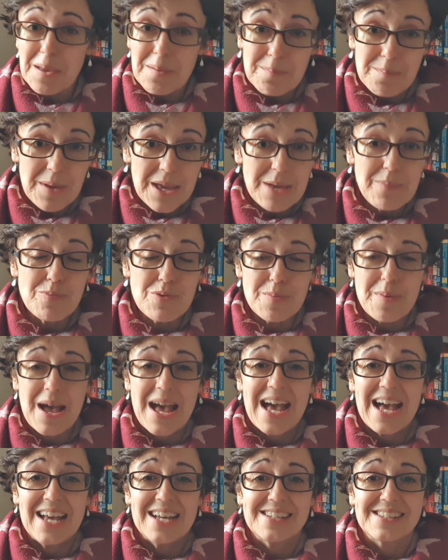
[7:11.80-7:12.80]
be
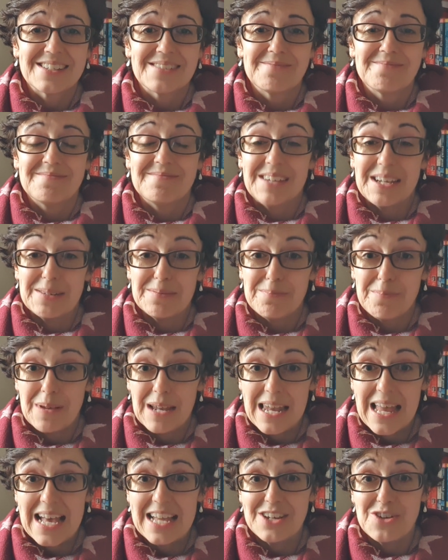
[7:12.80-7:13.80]
prepared, and
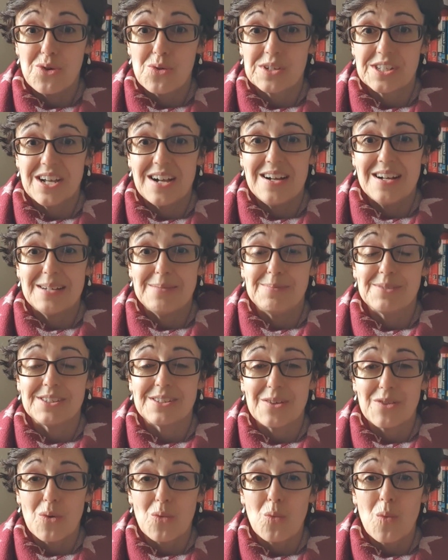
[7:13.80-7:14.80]
plan your time
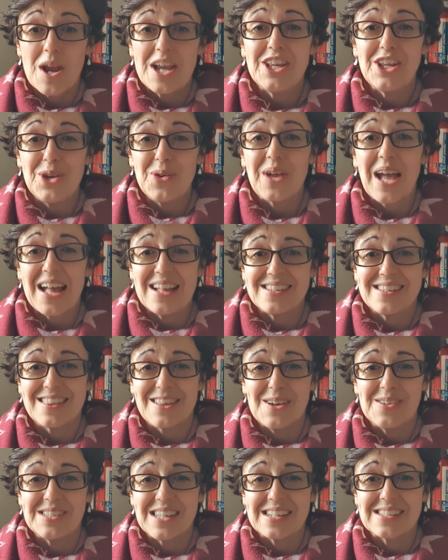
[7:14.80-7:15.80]
so that when you get to
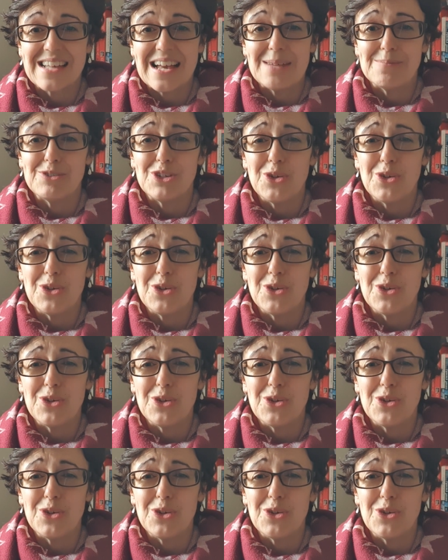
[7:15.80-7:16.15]
those exams,